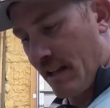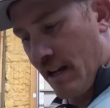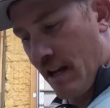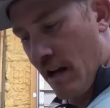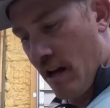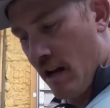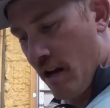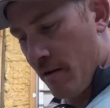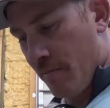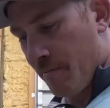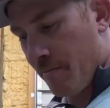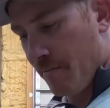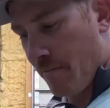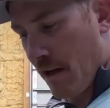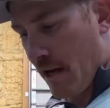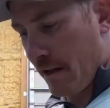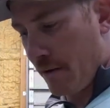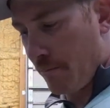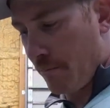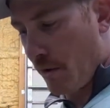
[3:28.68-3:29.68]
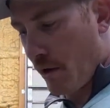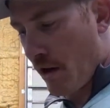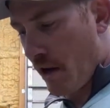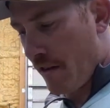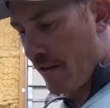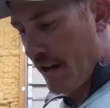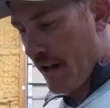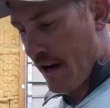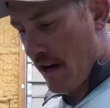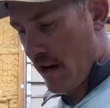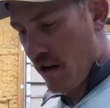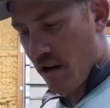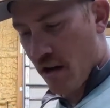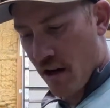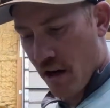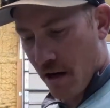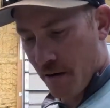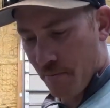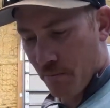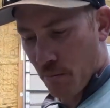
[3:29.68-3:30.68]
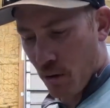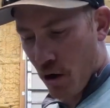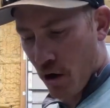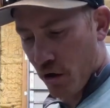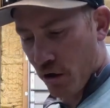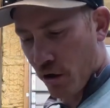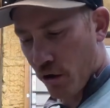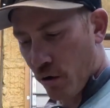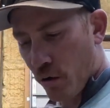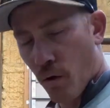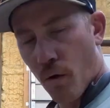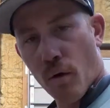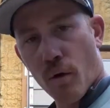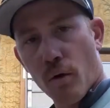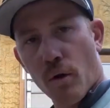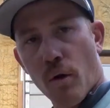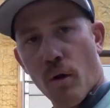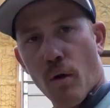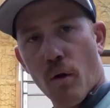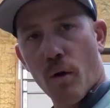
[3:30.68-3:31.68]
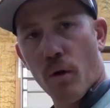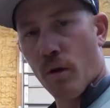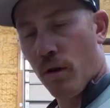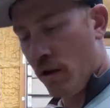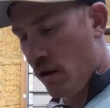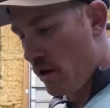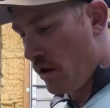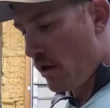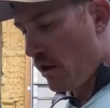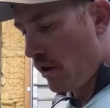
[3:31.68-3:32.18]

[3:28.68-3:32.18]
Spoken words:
I can put on there and mark hole,